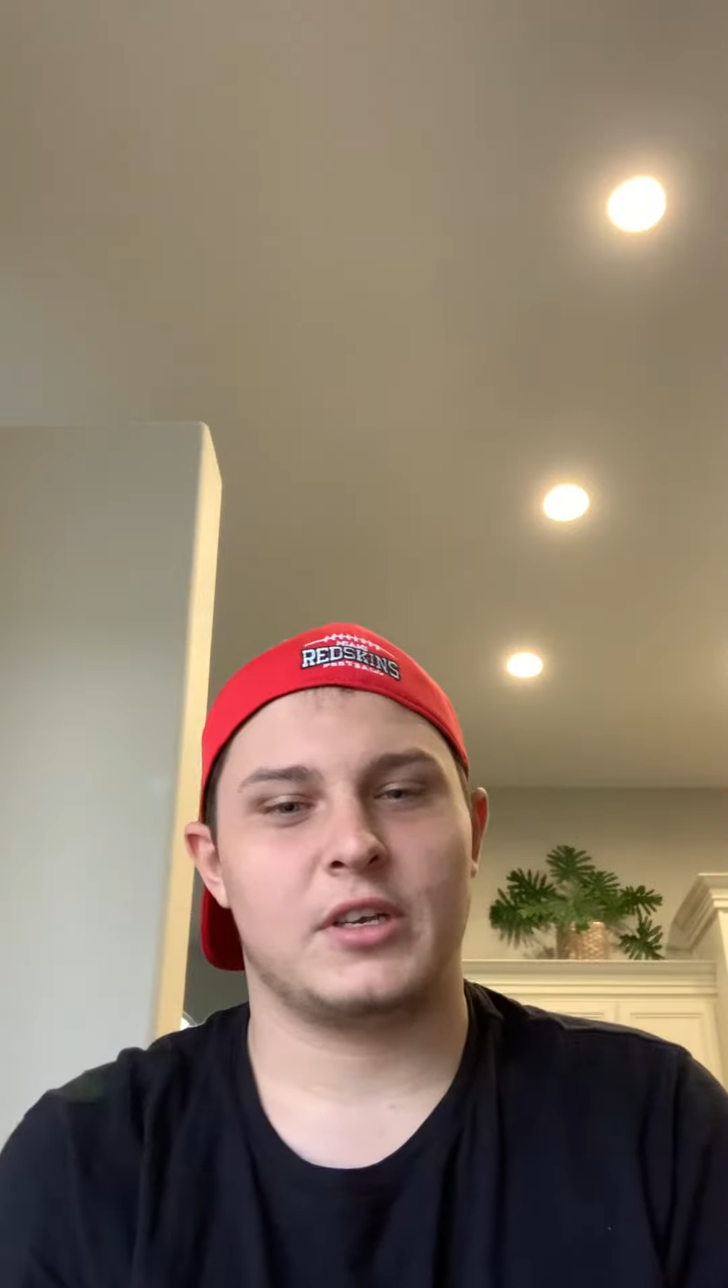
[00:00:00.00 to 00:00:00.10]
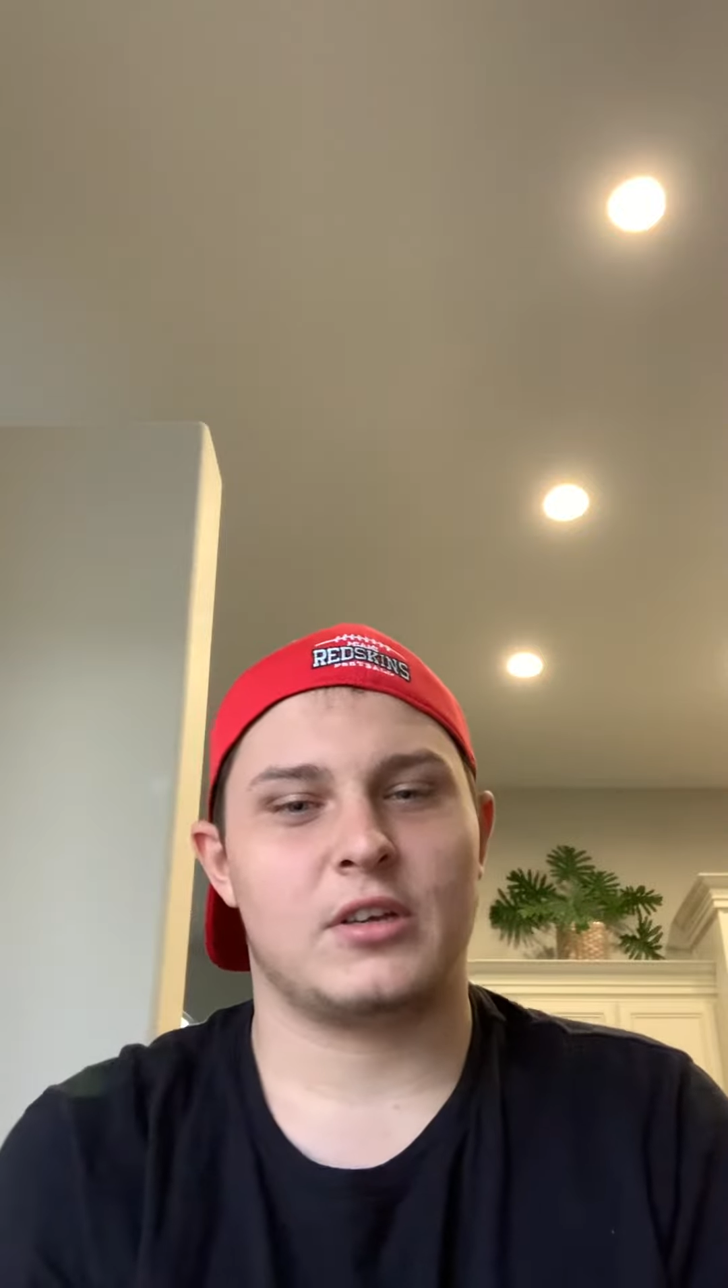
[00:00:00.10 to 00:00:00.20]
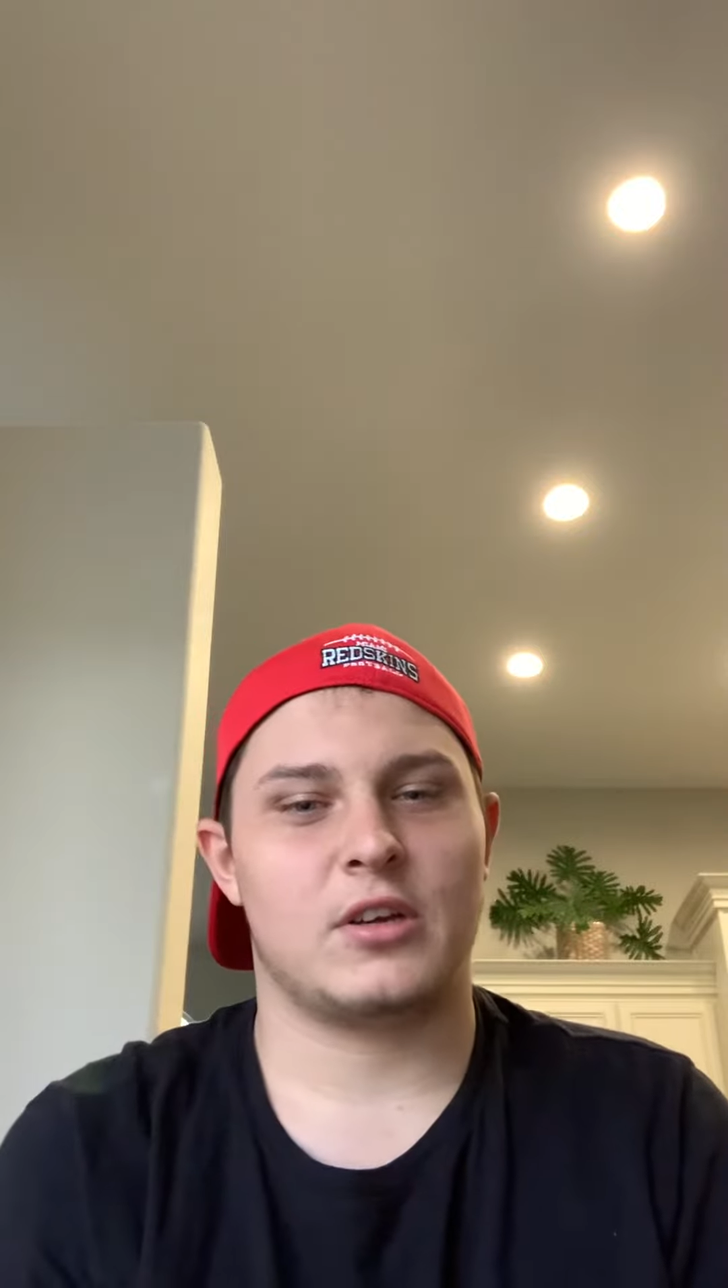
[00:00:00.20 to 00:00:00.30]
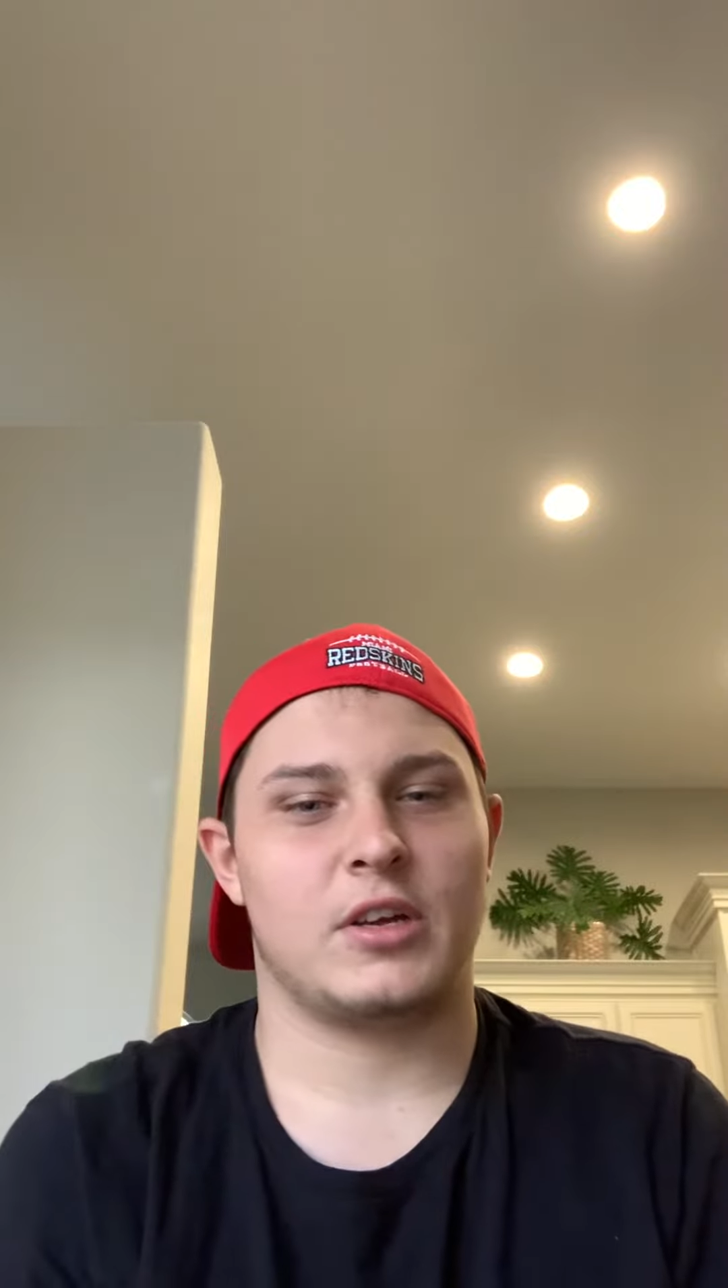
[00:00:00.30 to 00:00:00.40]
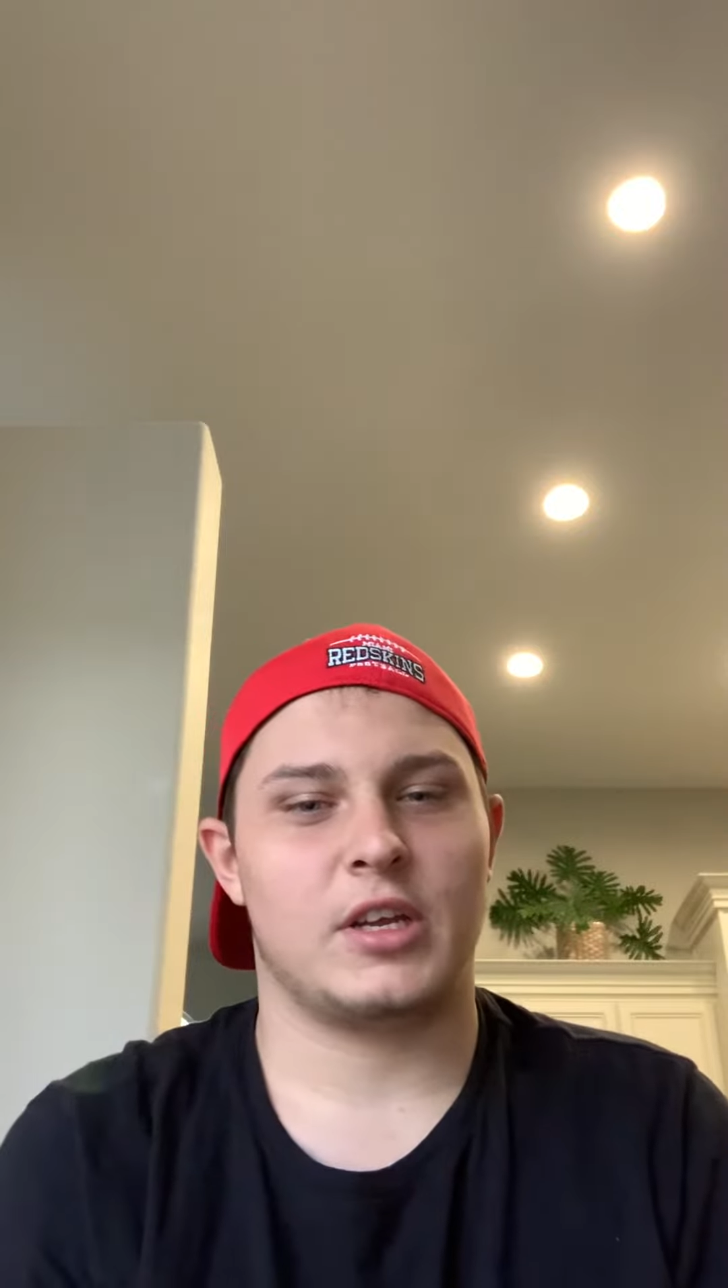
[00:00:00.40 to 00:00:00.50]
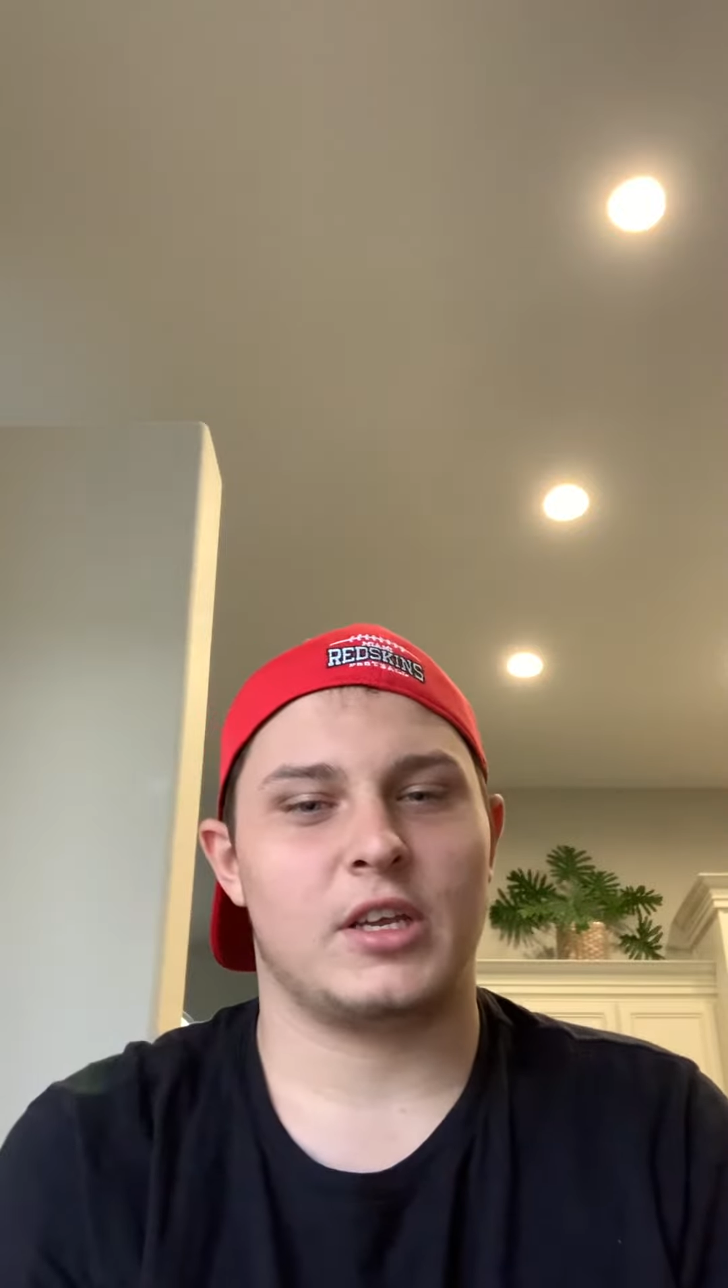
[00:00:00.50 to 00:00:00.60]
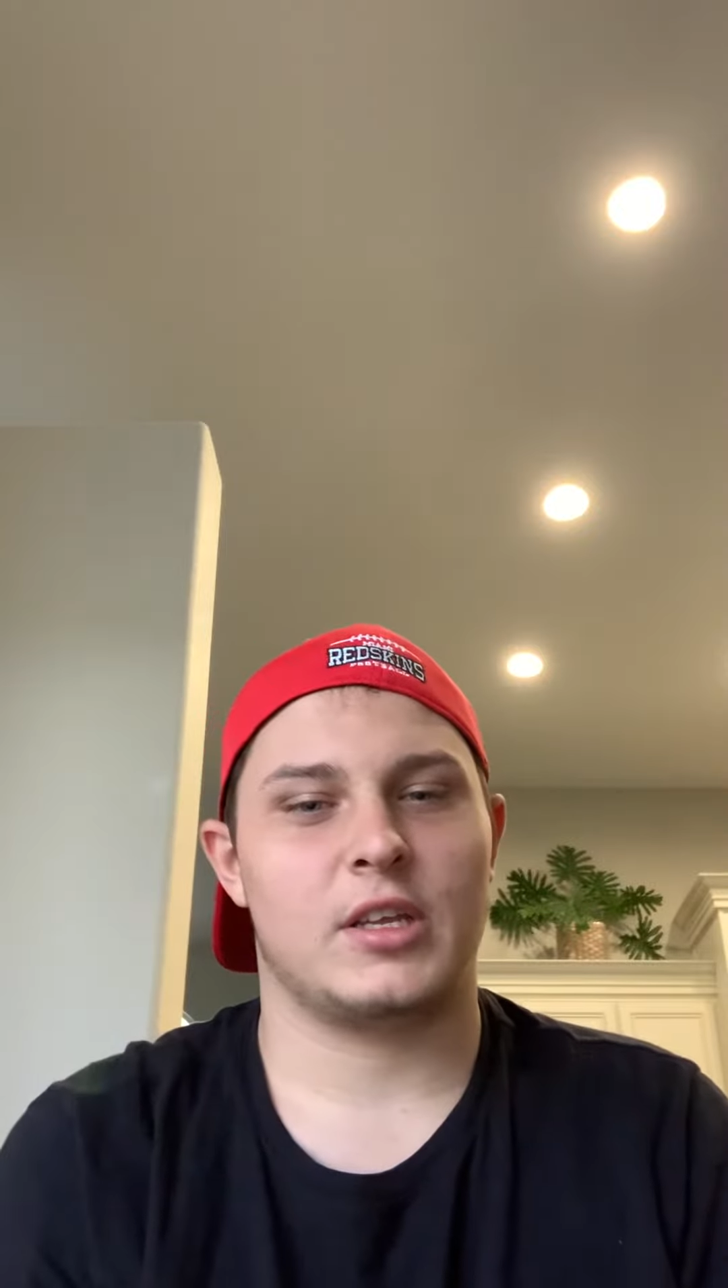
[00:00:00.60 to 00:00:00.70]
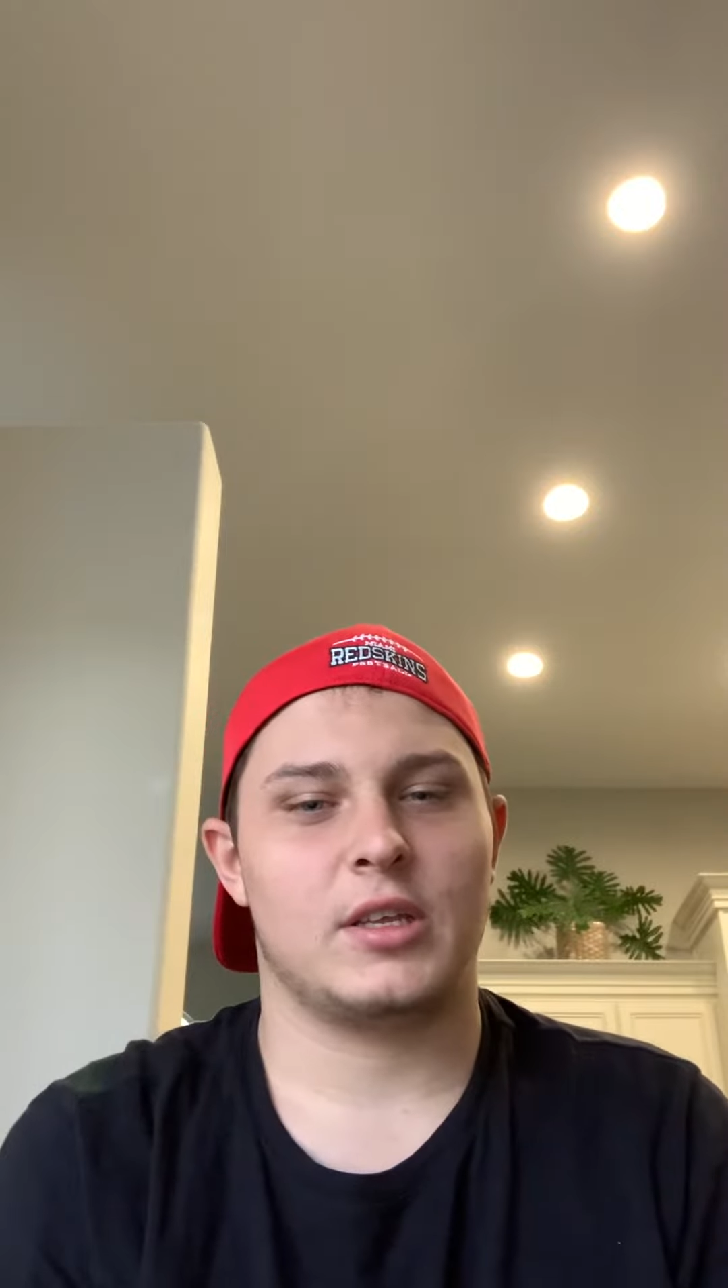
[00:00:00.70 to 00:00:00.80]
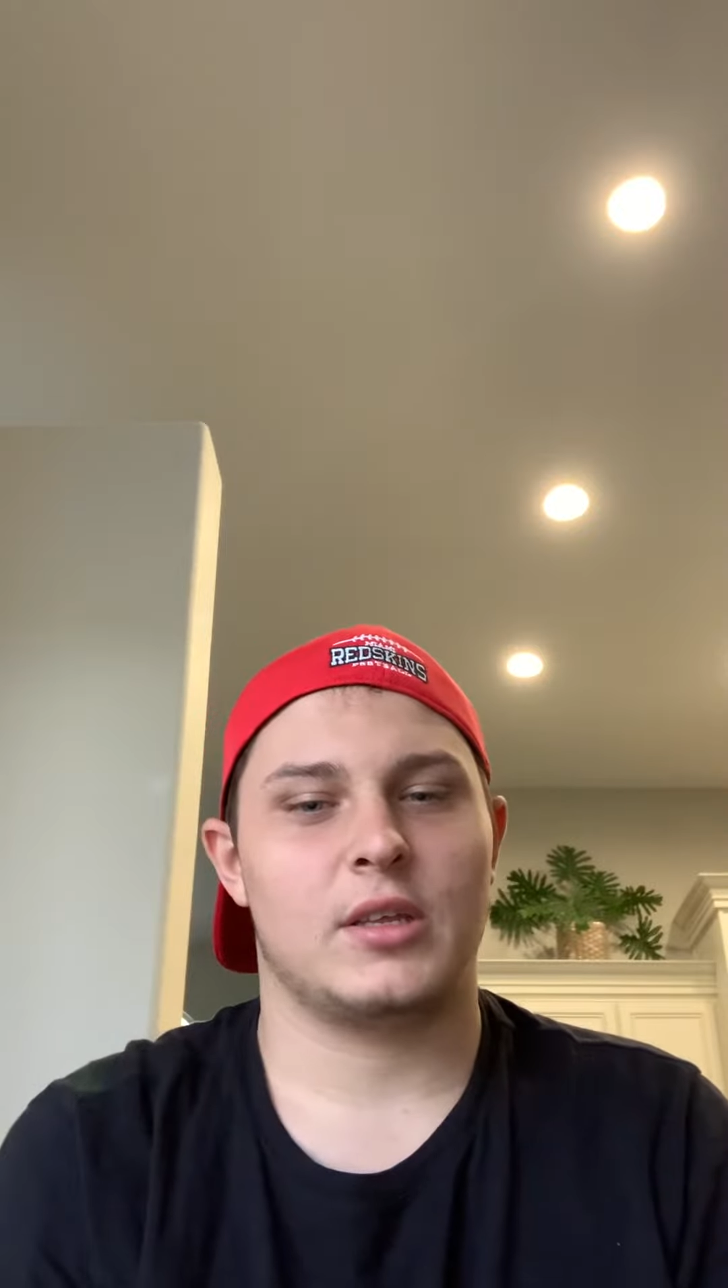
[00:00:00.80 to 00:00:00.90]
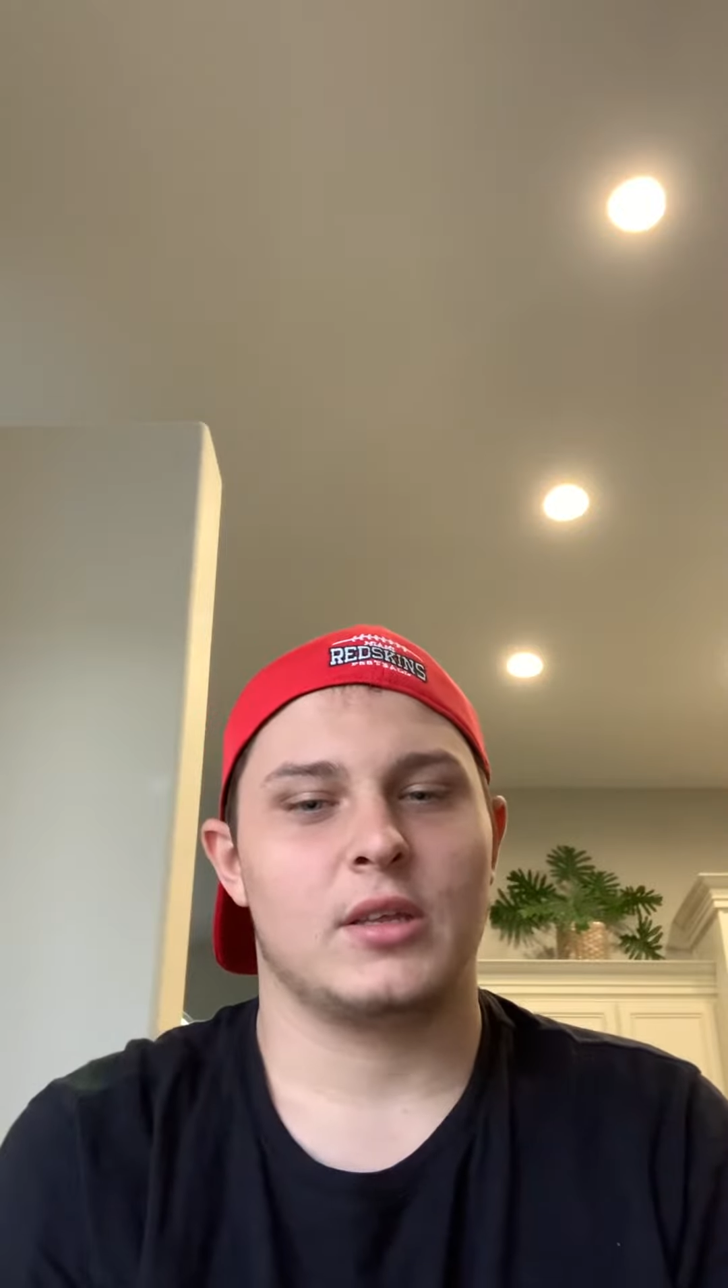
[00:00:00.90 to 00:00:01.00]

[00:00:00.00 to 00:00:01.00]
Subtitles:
target